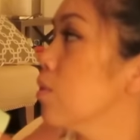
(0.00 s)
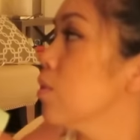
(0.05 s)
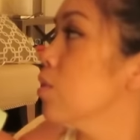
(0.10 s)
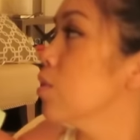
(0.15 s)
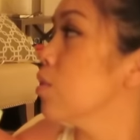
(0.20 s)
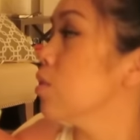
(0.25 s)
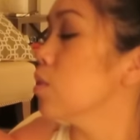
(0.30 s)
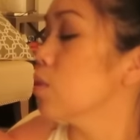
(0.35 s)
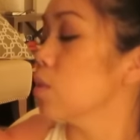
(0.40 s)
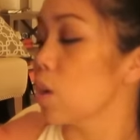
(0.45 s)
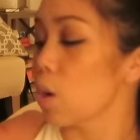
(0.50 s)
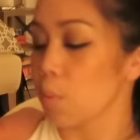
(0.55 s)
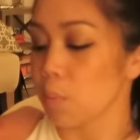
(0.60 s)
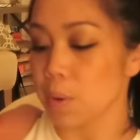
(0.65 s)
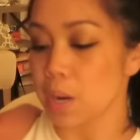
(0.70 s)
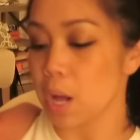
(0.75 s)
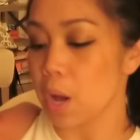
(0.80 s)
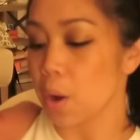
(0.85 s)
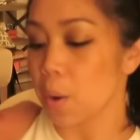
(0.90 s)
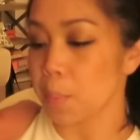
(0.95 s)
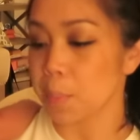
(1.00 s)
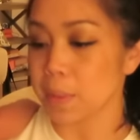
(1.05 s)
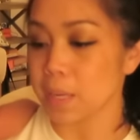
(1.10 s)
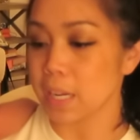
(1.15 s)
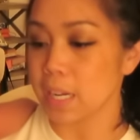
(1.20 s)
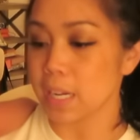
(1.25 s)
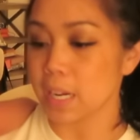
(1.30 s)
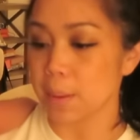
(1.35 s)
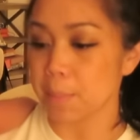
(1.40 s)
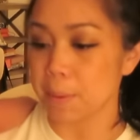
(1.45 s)
surprise. No, we're not
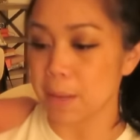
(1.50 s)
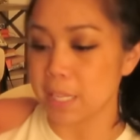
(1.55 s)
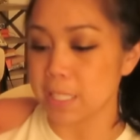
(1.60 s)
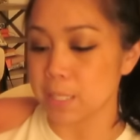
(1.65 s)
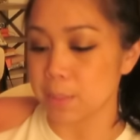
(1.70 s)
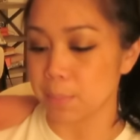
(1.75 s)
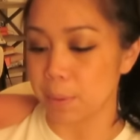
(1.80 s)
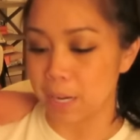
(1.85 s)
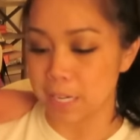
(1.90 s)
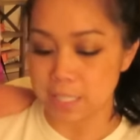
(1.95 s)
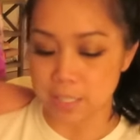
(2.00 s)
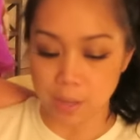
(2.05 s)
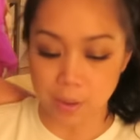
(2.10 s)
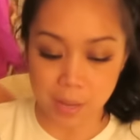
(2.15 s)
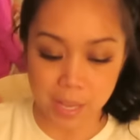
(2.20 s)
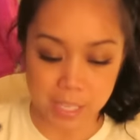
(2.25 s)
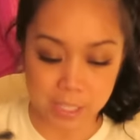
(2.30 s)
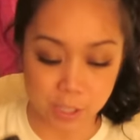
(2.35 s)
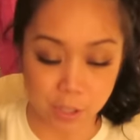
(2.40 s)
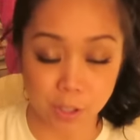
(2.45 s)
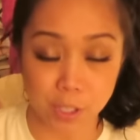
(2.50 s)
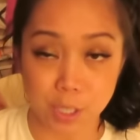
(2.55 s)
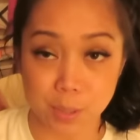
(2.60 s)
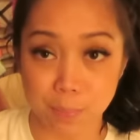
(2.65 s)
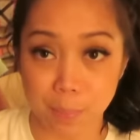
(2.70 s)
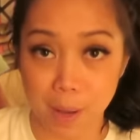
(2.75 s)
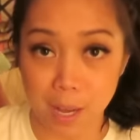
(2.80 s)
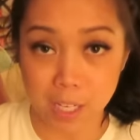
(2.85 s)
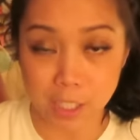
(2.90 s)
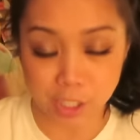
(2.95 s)
opening up egg surprise. Okay, so there's
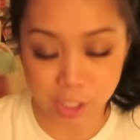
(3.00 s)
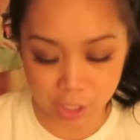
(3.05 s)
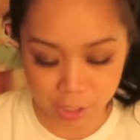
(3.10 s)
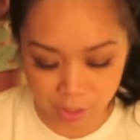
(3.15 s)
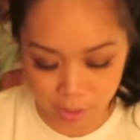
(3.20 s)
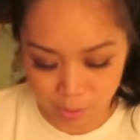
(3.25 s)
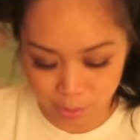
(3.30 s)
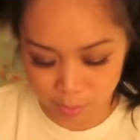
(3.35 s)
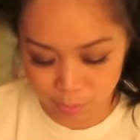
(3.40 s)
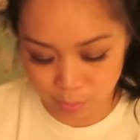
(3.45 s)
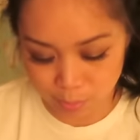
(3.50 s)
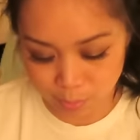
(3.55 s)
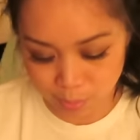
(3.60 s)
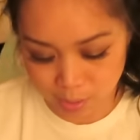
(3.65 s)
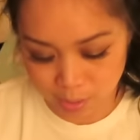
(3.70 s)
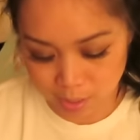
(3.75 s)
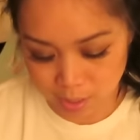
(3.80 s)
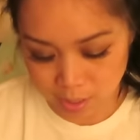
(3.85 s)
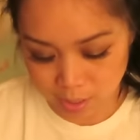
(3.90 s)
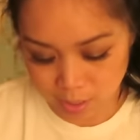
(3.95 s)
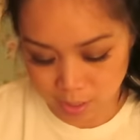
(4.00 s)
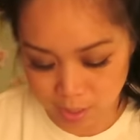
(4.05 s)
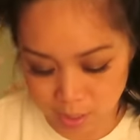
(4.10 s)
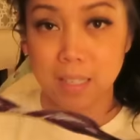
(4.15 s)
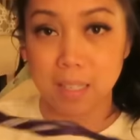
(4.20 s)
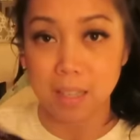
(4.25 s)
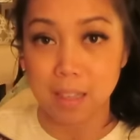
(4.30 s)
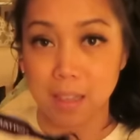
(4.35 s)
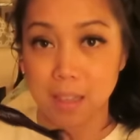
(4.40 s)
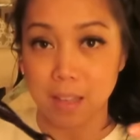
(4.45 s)
ponchos,
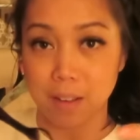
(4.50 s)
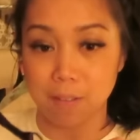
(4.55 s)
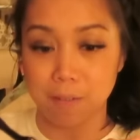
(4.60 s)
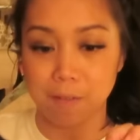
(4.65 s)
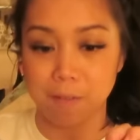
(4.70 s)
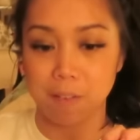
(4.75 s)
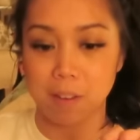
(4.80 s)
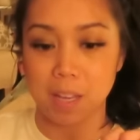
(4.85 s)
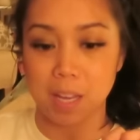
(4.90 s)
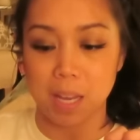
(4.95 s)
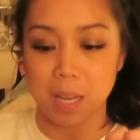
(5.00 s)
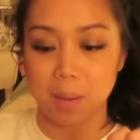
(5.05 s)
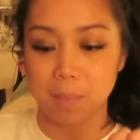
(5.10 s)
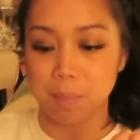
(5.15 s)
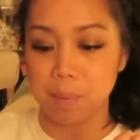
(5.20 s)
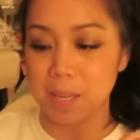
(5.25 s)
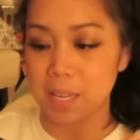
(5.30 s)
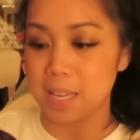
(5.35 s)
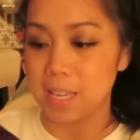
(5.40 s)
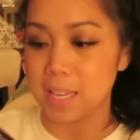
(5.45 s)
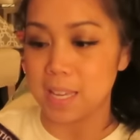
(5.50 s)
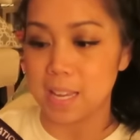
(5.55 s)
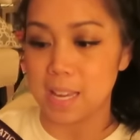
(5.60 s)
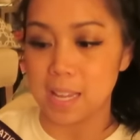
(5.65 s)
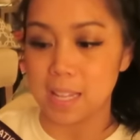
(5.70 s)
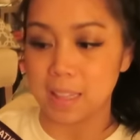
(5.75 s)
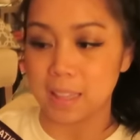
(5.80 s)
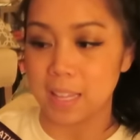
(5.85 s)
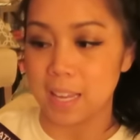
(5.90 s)
the VIP